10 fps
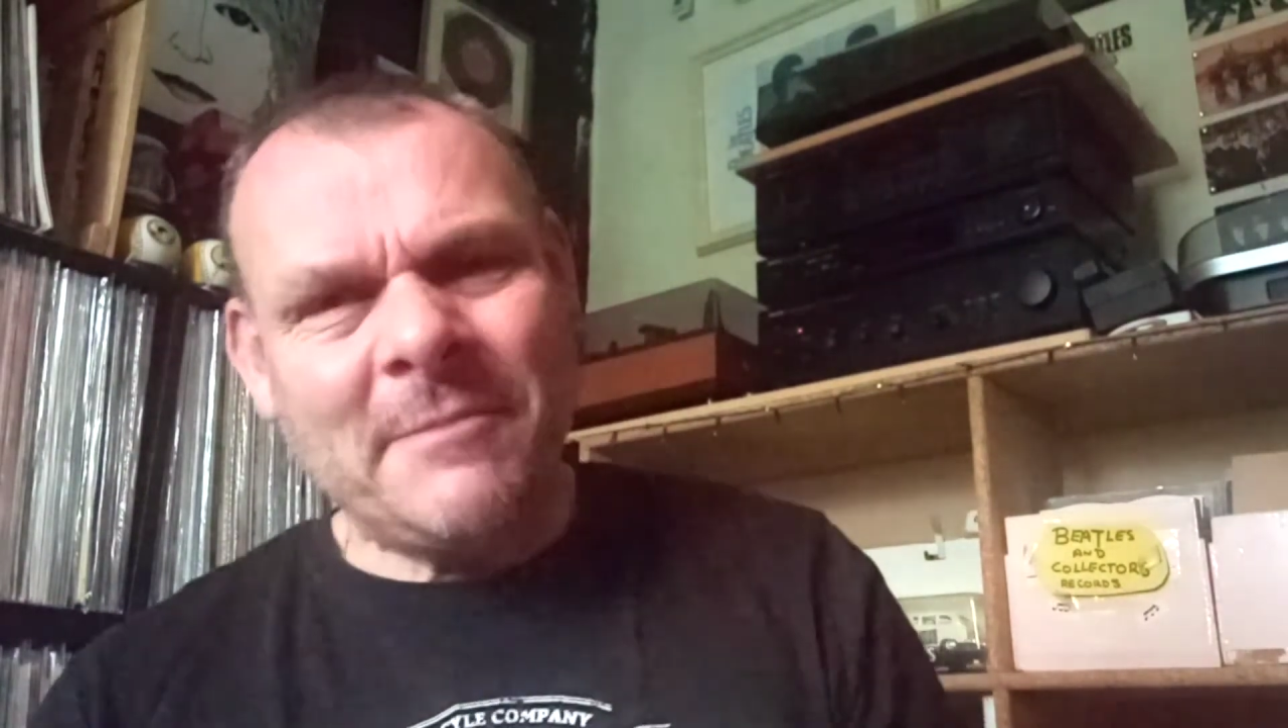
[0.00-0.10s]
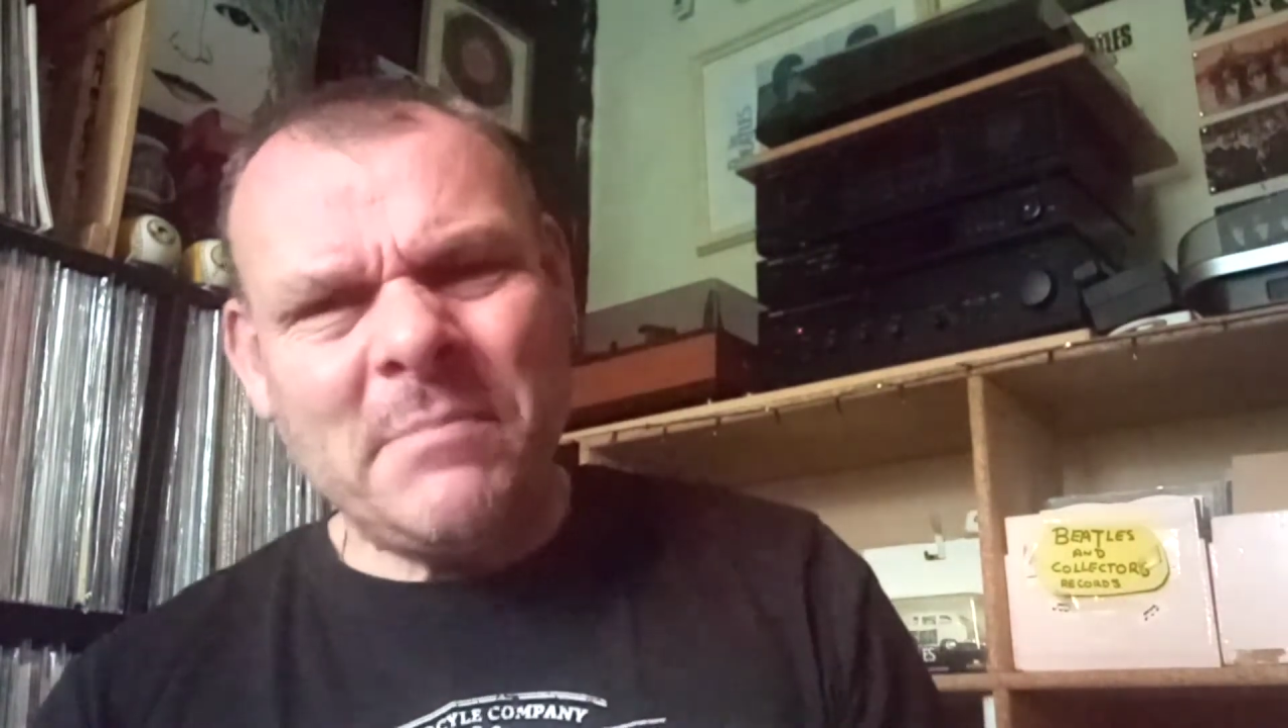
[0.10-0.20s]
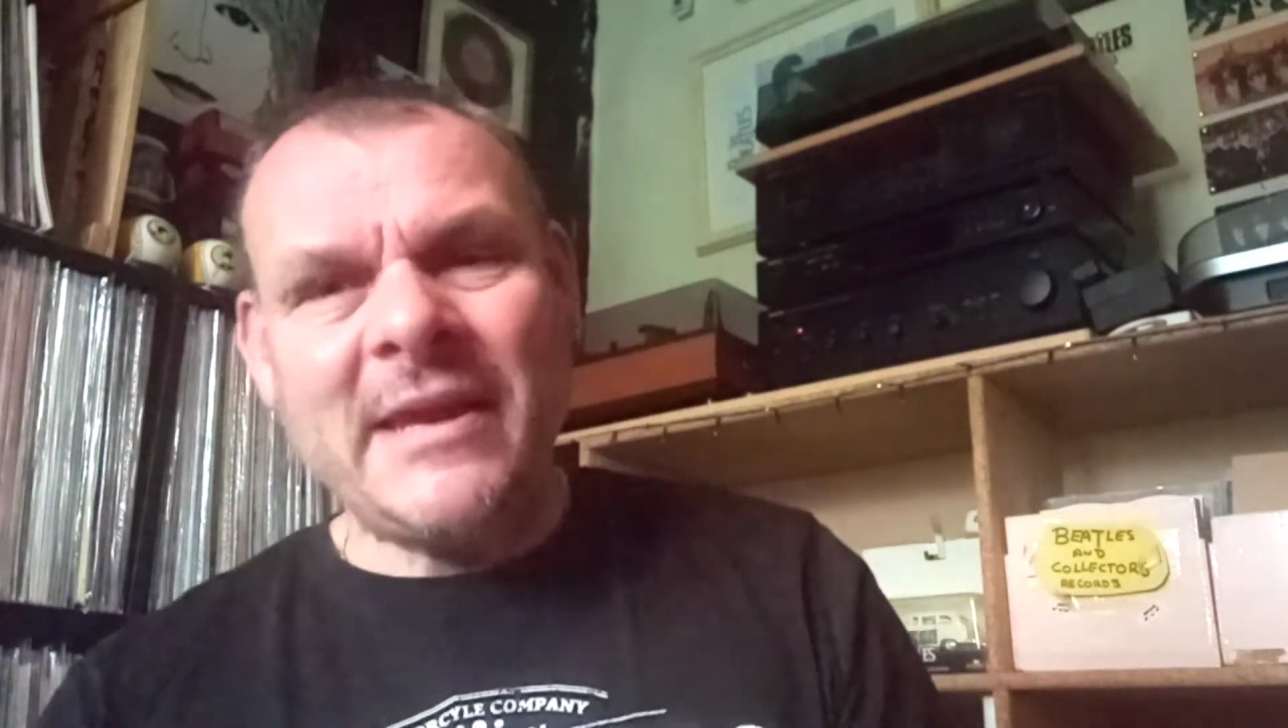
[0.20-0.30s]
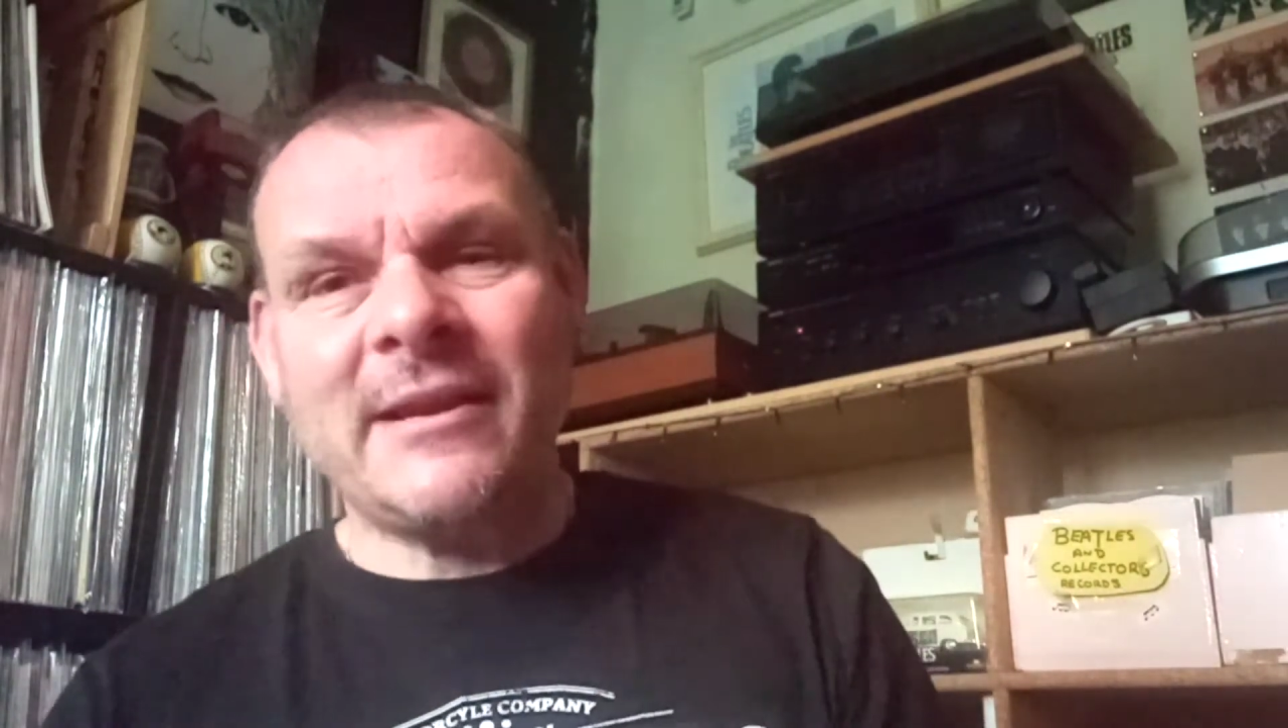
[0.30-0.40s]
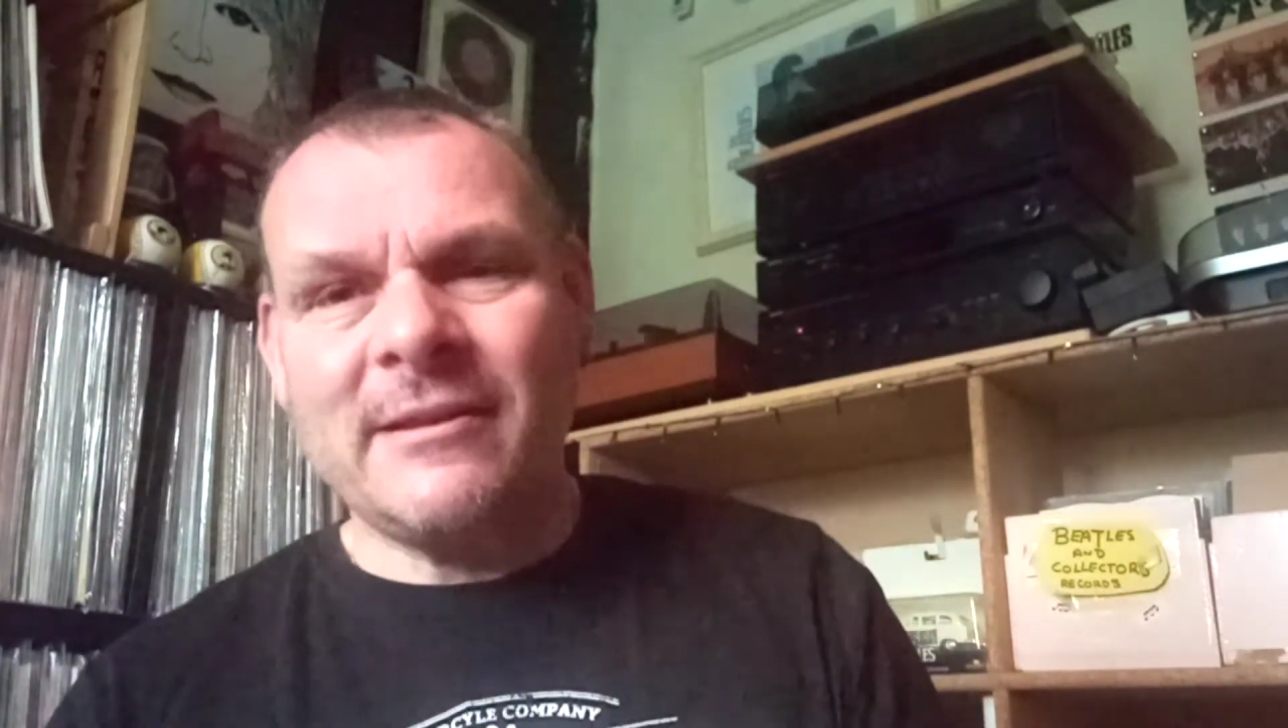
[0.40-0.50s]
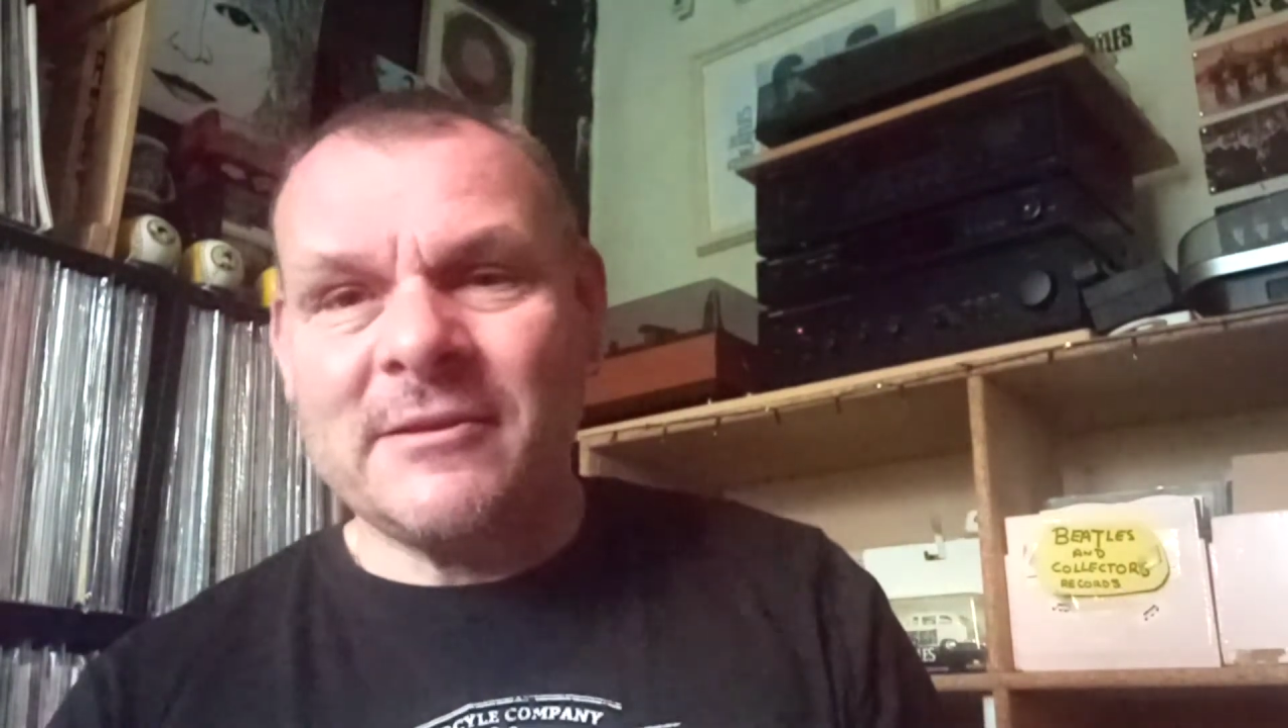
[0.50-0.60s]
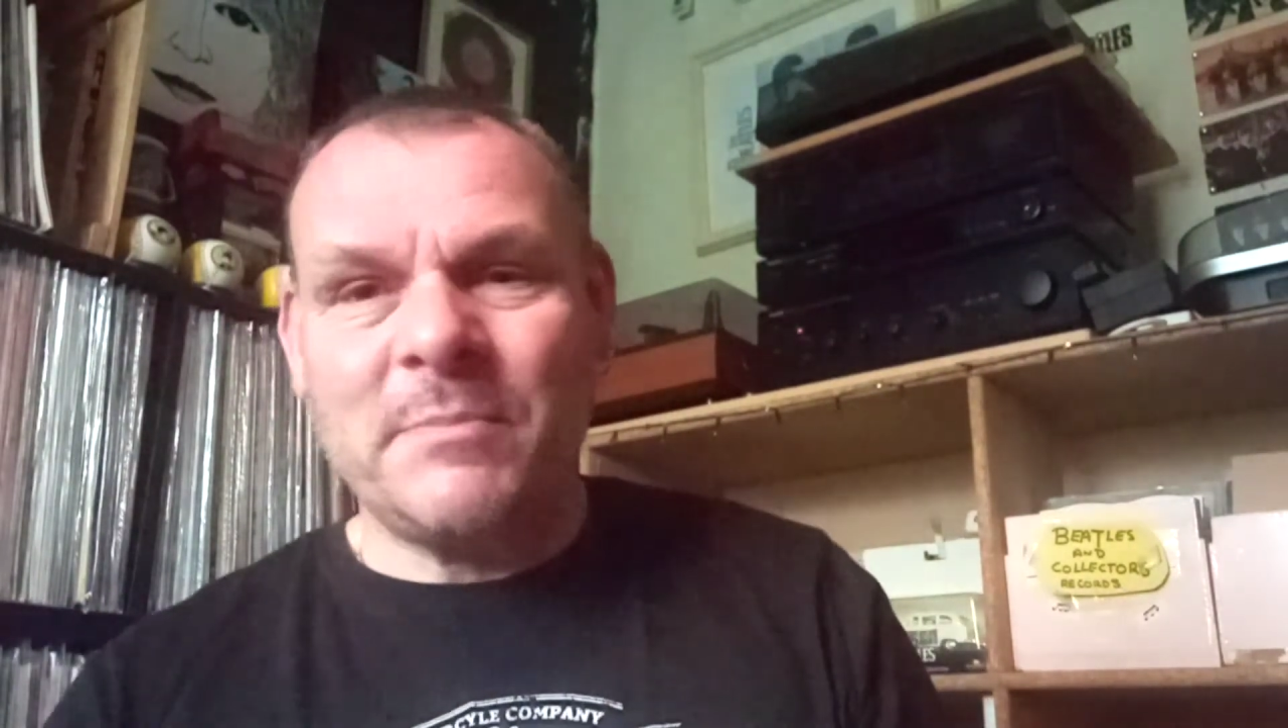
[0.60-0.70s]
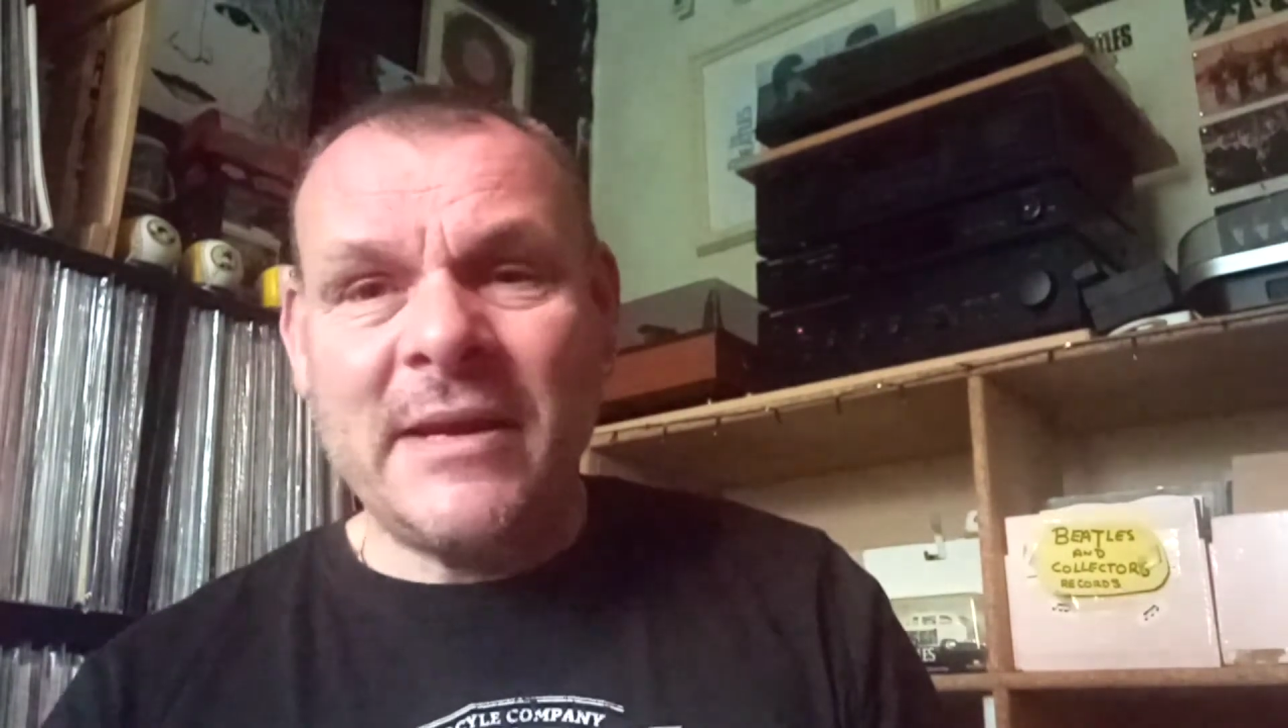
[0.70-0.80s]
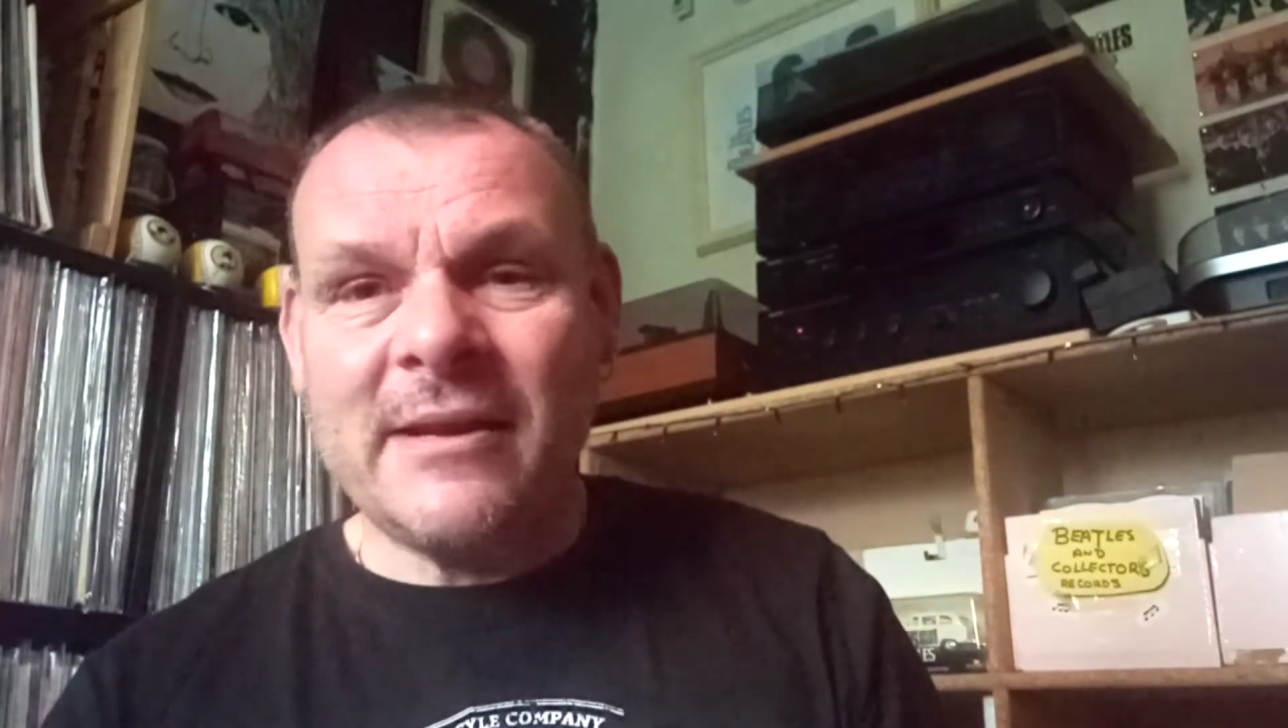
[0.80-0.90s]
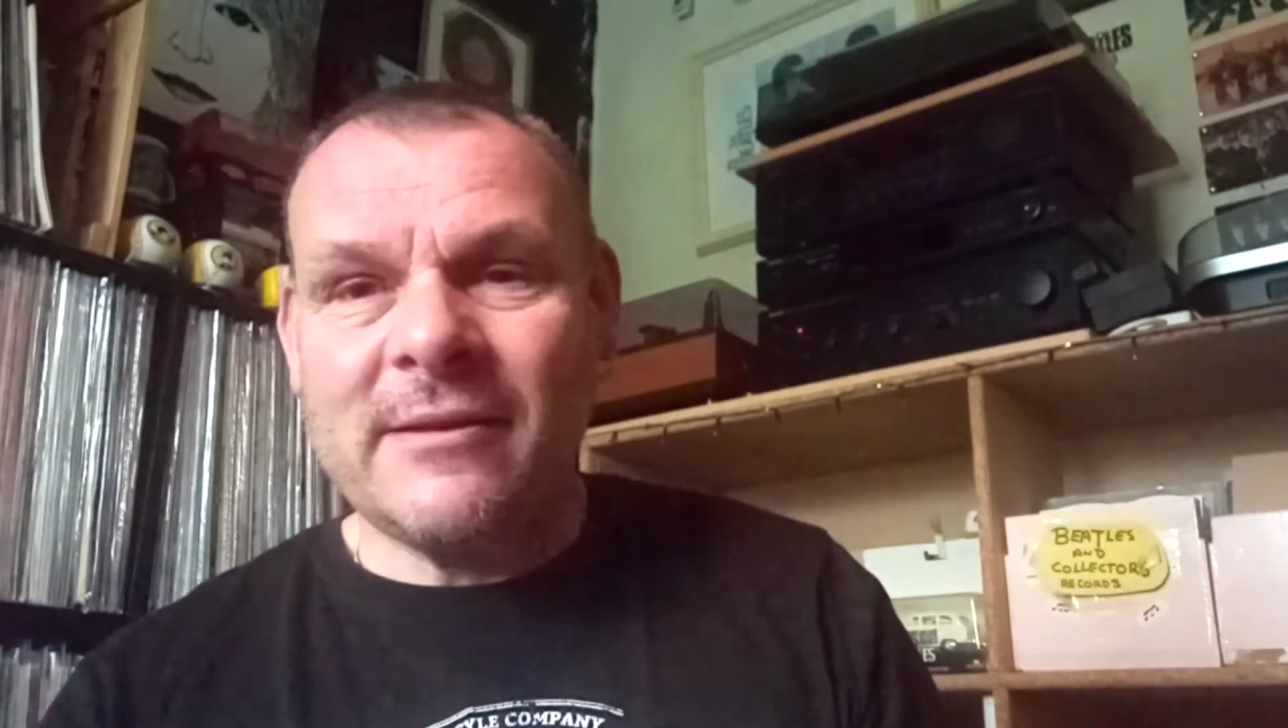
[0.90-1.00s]

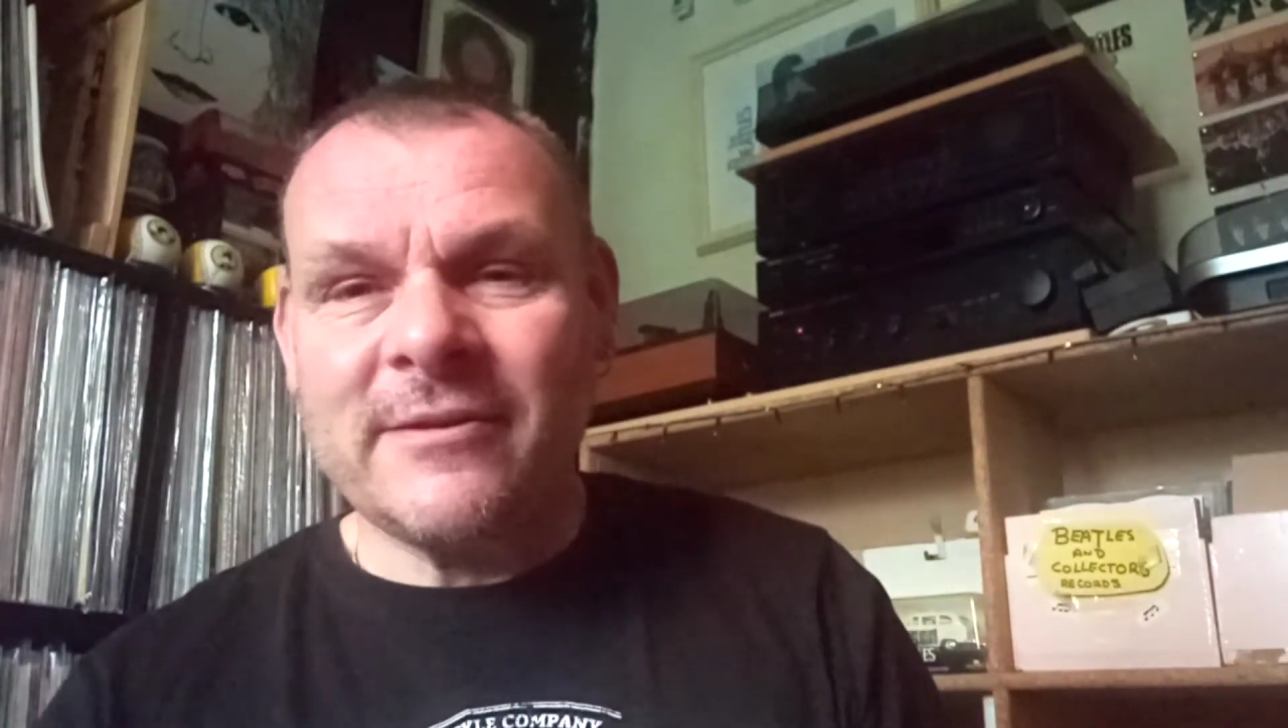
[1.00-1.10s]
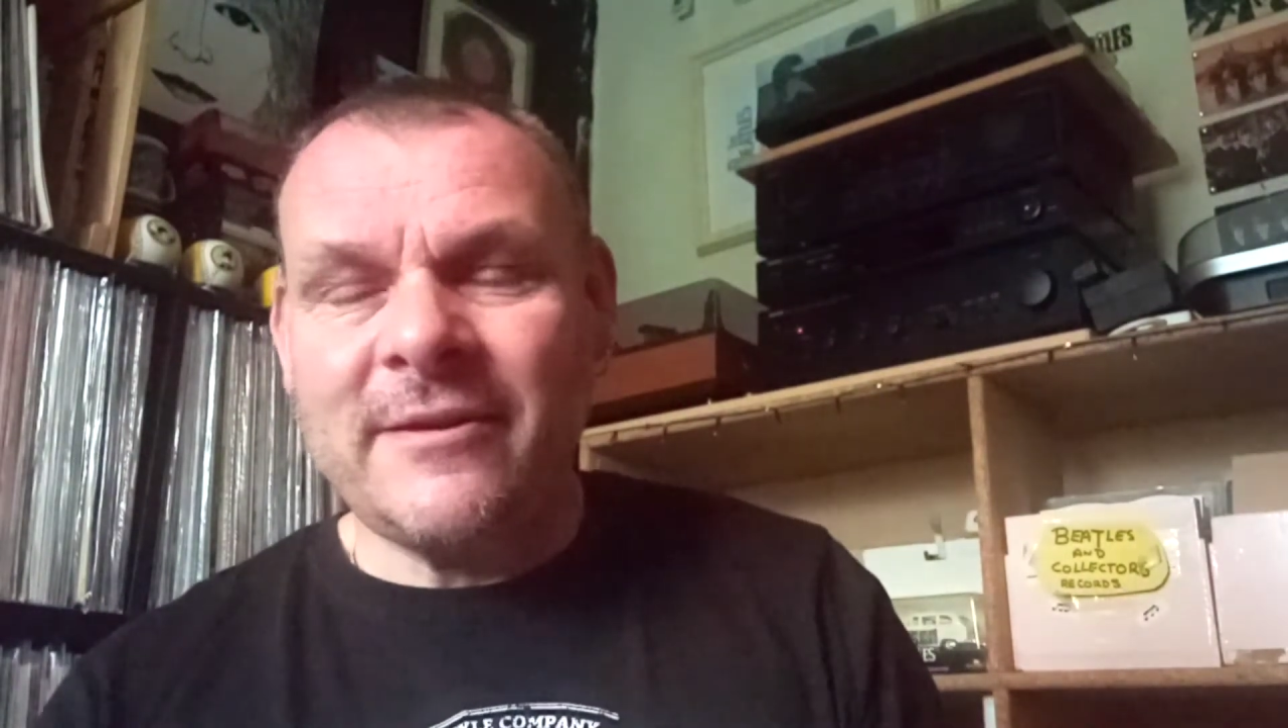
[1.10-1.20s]
Beatles,